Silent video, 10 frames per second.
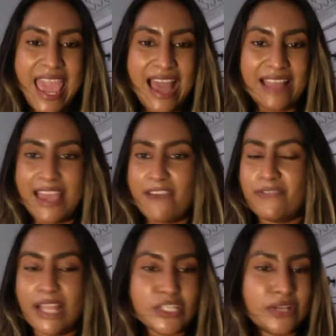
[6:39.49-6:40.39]
that
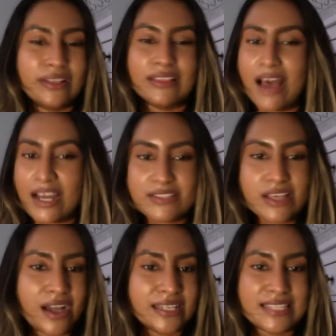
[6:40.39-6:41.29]
flush out a lot of
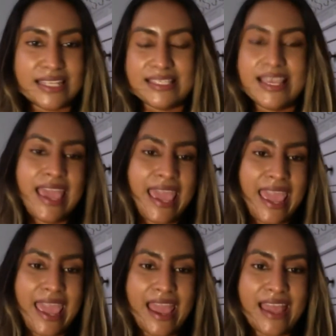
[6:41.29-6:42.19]
toxins,
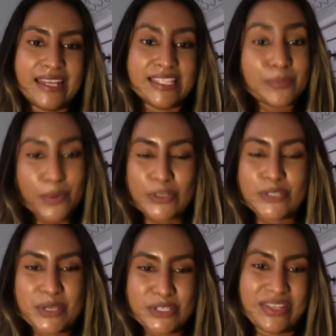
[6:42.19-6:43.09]
and it's important
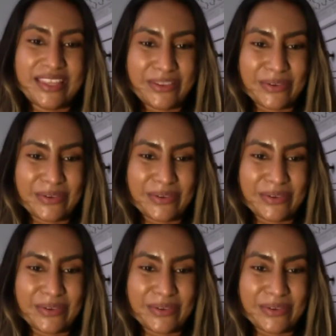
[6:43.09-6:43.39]
to make sure that